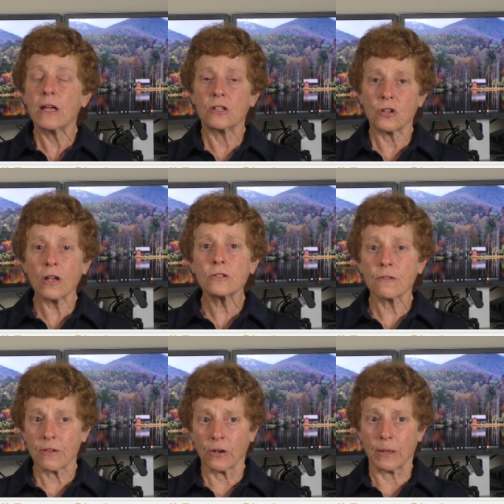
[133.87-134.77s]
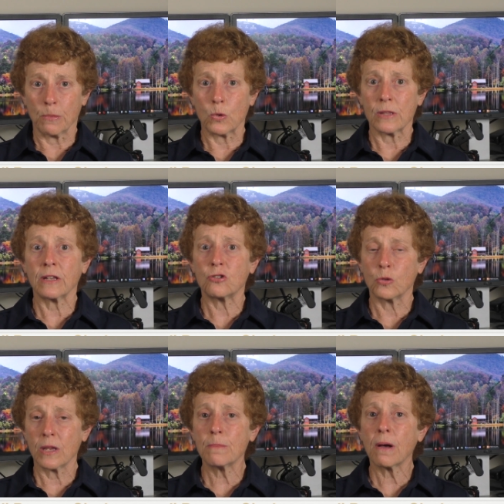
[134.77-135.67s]
It's also very important that you
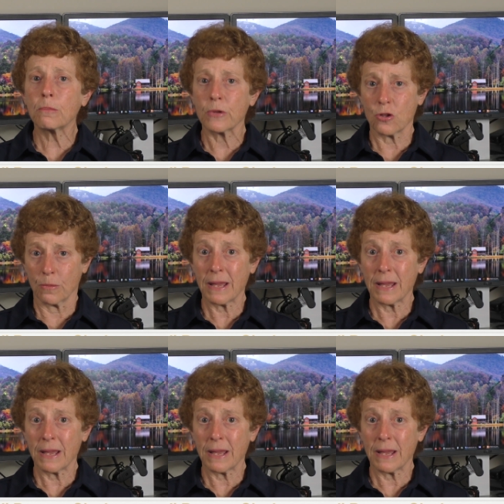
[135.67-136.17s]
keep up with your